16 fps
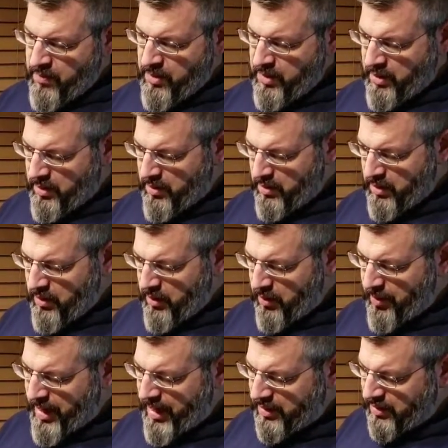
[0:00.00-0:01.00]
and on the
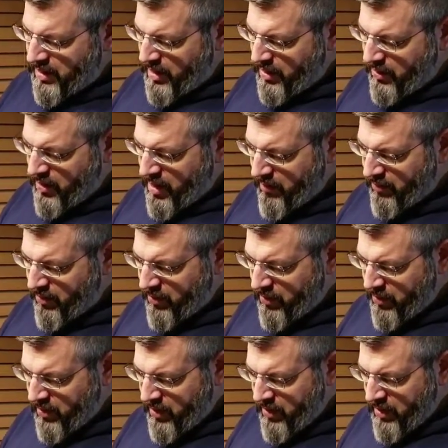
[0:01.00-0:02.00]
back side you have your
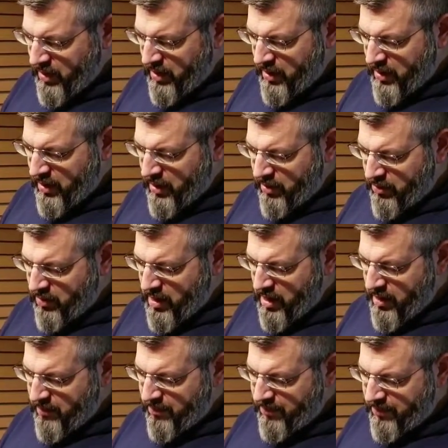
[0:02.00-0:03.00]

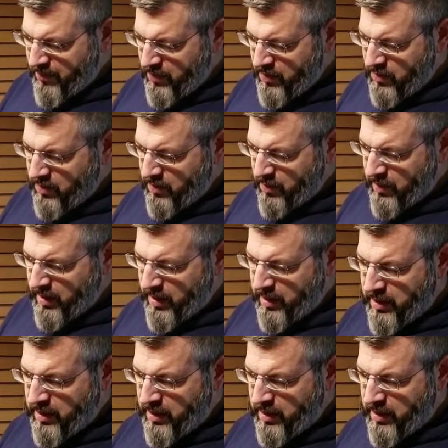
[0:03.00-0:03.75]
Ethernet, some